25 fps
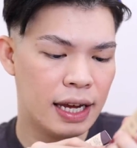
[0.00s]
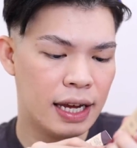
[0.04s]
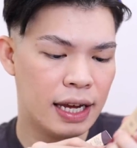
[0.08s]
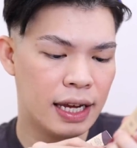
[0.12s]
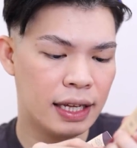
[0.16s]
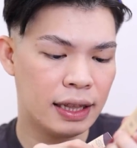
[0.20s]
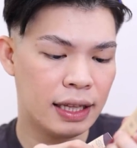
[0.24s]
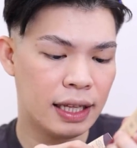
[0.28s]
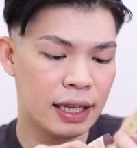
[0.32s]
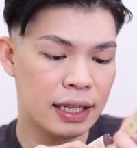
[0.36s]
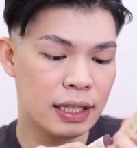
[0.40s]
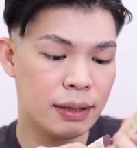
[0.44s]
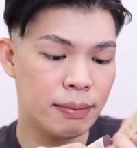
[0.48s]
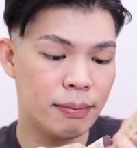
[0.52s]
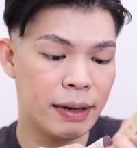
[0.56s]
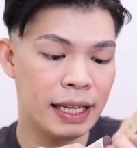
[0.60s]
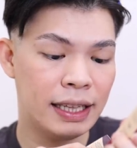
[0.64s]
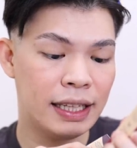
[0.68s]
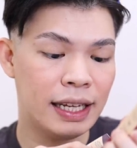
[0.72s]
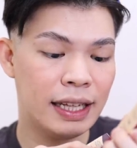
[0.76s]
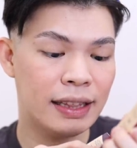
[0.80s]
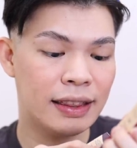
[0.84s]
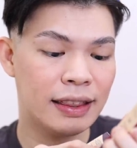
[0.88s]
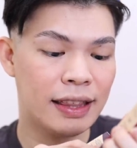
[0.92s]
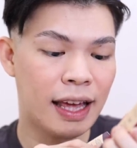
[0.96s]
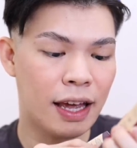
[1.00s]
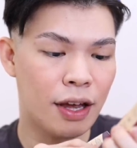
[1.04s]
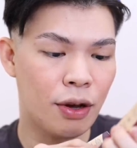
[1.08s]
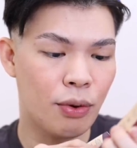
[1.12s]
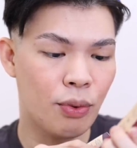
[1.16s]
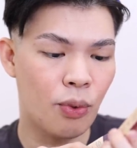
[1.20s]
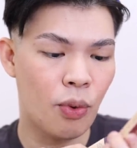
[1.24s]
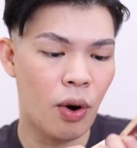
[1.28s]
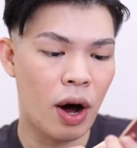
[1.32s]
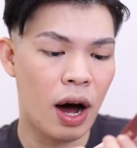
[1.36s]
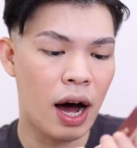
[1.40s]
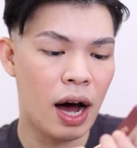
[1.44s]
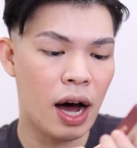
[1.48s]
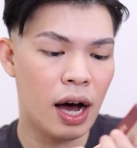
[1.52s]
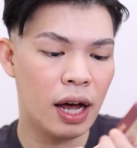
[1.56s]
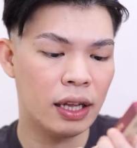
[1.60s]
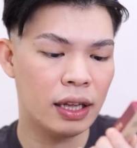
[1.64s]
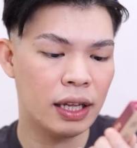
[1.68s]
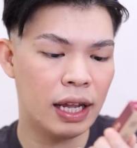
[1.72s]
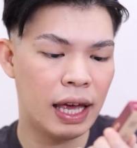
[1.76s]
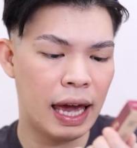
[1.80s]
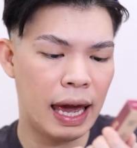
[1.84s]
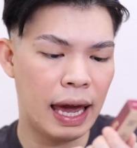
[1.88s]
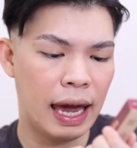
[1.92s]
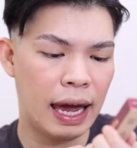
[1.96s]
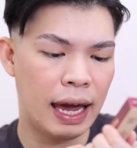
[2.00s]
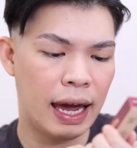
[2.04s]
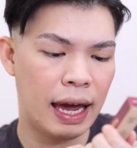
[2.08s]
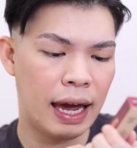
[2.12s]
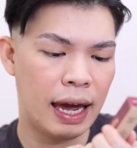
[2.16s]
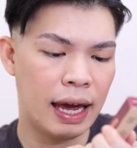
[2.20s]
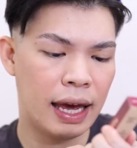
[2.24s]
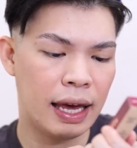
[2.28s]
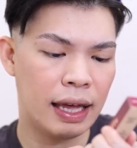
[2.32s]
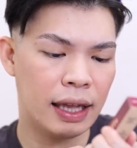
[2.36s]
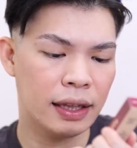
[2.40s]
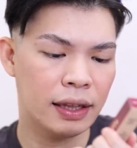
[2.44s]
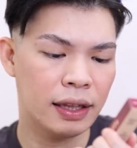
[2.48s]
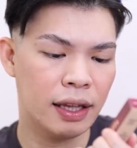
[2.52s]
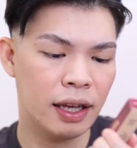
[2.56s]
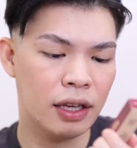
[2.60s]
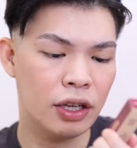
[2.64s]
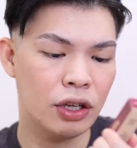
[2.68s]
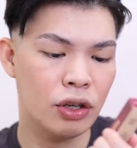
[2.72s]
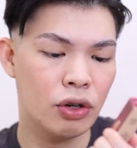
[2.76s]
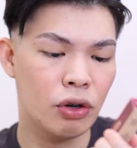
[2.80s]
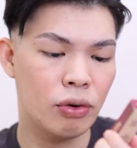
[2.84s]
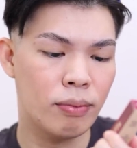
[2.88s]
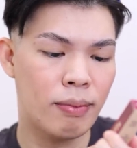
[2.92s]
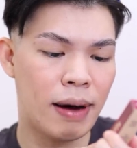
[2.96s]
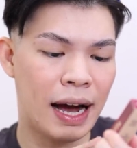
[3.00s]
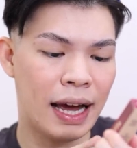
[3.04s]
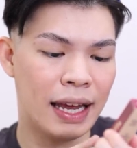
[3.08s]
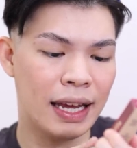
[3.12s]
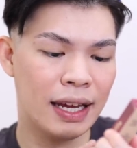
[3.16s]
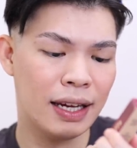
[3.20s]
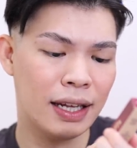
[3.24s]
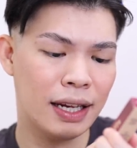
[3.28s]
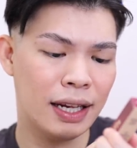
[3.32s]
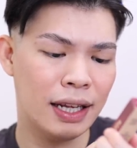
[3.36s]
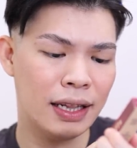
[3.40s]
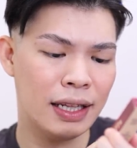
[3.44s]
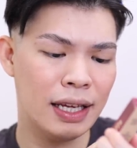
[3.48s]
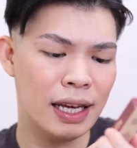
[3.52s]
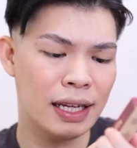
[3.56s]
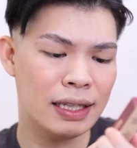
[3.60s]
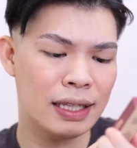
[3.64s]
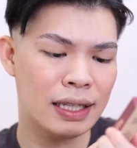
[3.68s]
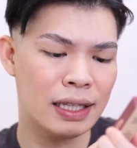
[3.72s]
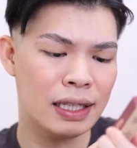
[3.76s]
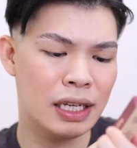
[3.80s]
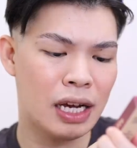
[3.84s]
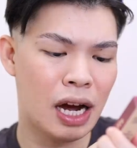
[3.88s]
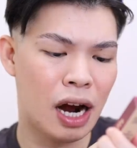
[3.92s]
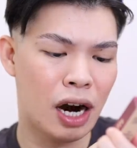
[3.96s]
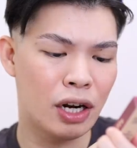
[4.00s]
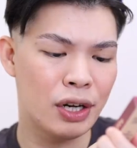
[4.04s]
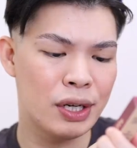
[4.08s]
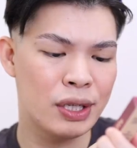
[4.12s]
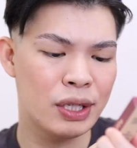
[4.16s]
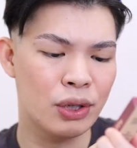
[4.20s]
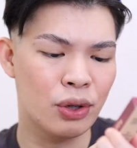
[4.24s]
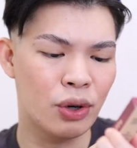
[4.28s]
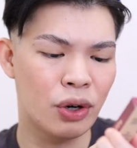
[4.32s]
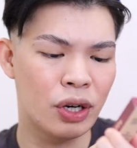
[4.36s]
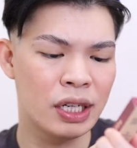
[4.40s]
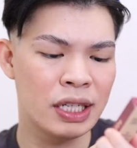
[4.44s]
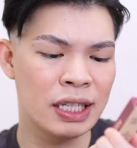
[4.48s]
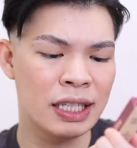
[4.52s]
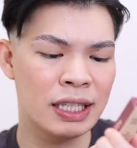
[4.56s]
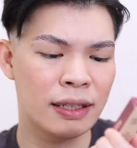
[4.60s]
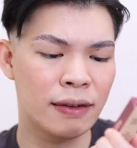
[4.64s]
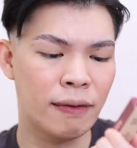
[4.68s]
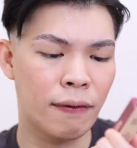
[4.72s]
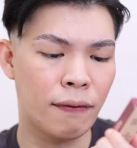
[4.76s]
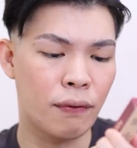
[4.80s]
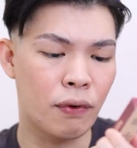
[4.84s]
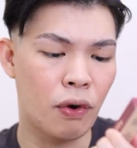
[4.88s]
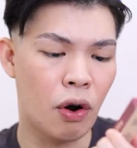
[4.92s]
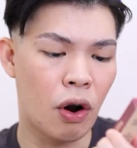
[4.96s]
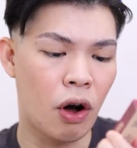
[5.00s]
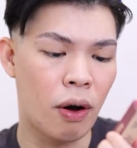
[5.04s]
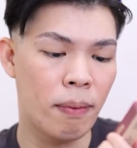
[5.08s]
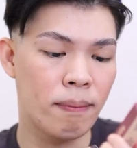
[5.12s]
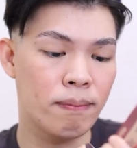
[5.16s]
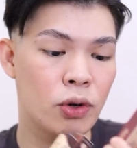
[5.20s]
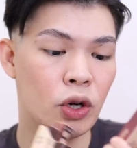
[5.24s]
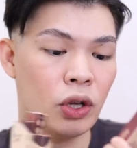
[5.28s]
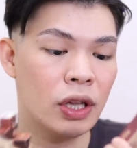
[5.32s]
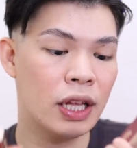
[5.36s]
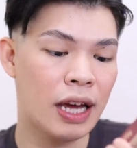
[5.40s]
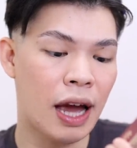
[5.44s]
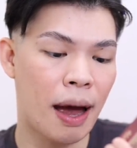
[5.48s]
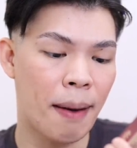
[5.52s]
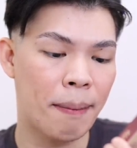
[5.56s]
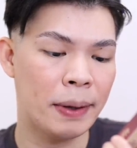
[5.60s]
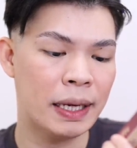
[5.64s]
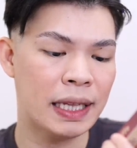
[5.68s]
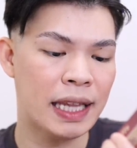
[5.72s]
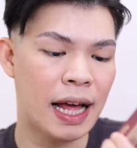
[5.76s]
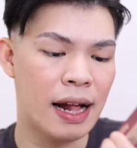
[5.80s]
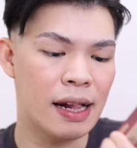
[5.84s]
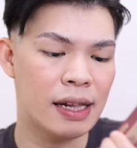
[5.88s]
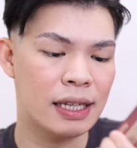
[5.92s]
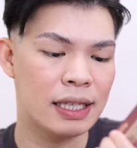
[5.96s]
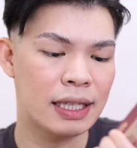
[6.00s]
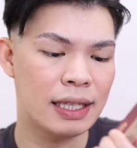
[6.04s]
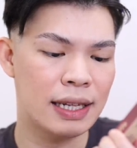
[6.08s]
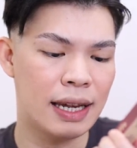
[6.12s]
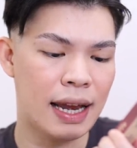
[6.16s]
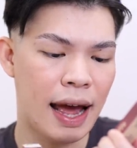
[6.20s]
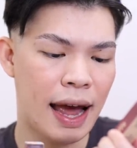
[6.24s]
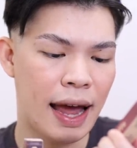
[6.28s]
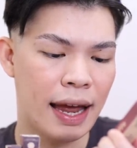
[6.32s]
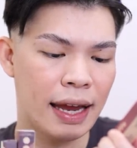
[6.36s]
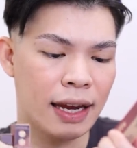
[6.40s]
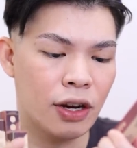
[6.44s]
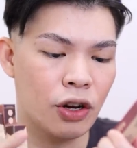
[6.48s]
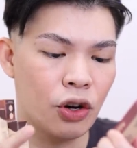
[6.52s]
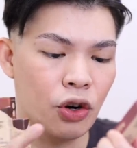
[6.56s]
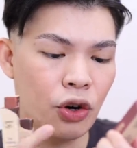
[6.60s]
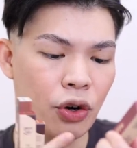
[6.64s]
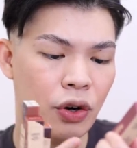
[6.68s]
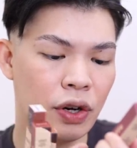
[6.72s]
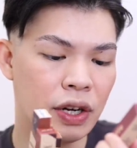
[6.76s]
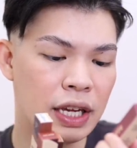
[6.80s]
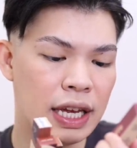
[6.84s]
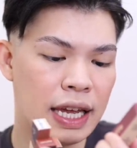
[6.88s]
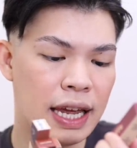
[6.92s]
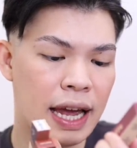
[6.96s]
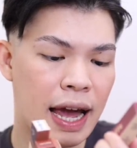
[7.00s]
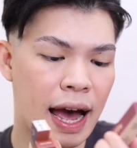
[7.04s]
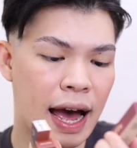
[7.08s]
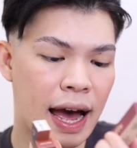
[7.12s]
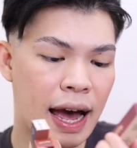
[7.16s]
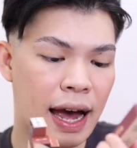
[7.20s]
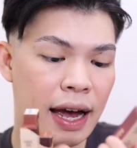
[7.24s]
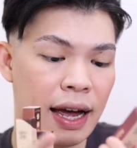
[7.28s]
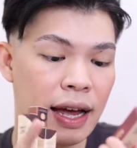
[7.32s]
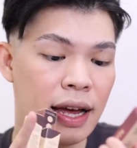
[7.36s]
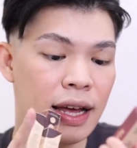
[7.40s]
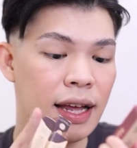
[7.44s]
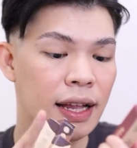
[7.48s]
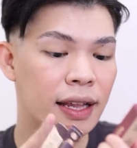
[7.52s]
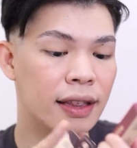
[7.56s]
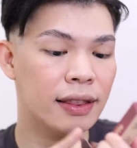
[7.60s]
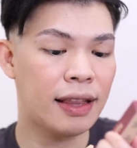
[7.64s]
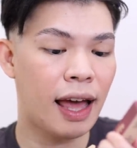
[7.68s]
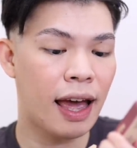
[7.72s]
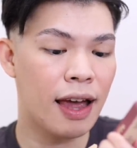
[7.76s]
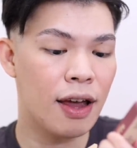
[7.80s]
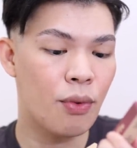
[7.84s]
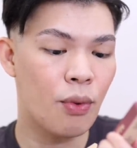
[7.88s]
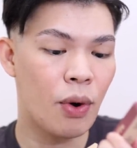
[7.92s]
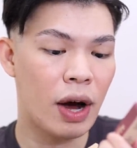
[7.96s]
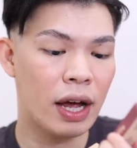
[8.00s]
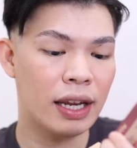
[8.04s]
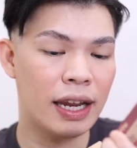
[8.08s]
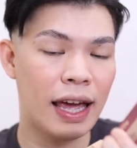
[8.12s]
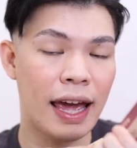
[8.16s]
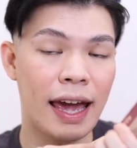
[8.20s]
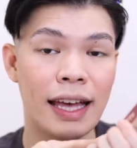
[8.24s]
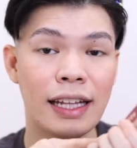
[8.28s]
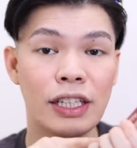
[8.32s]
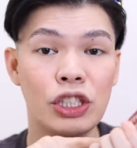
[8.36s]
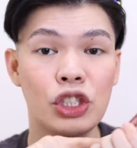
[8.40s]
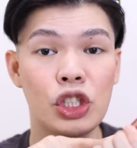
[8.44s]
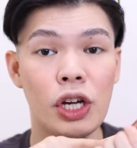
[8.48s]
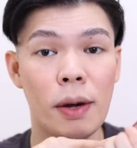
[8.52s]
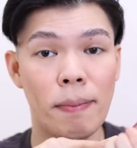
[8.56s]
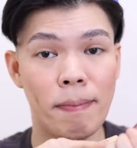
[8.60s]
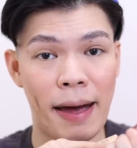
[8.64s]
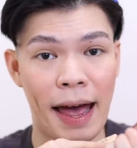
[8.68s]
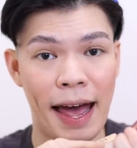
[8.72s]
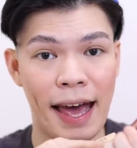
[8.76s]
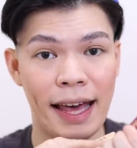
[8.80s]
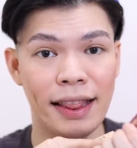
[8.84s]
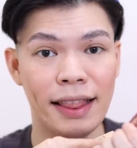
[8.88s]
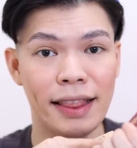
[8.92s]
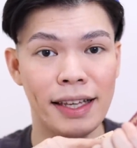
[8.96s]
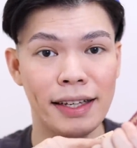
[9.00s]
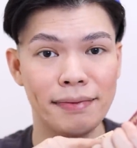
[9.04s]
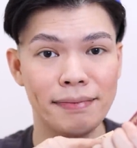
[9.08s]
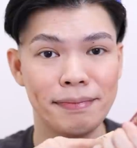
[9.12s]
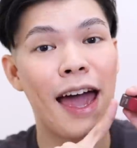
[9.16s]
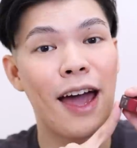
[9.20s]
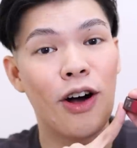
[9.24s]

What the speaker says: It is made in Taiwan and yung mga ingredients niya are sourced from beauty capitals like Korea, Taiwan and Japan.